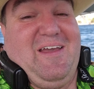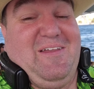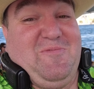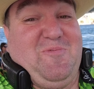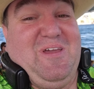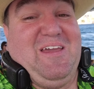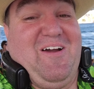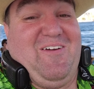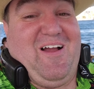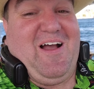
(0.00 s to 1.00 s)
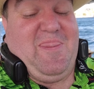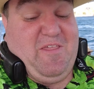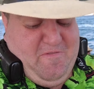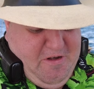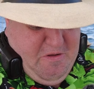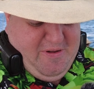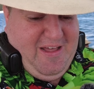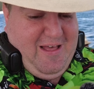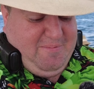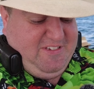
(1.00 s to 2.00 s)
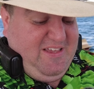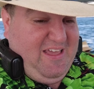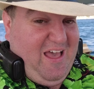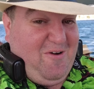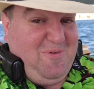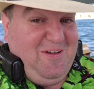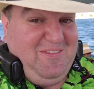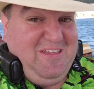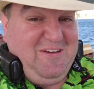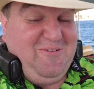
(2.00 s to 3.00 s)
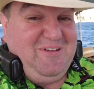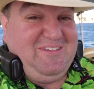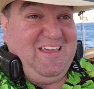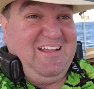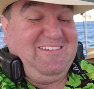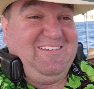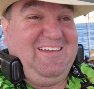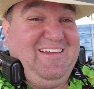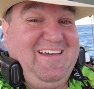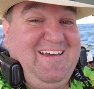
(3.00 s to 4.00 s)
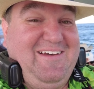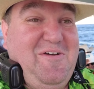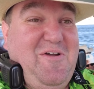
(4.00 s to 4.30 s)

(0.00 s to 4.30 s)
and we are on the Fanuka. I'm seeing how well the noise canceling, uh,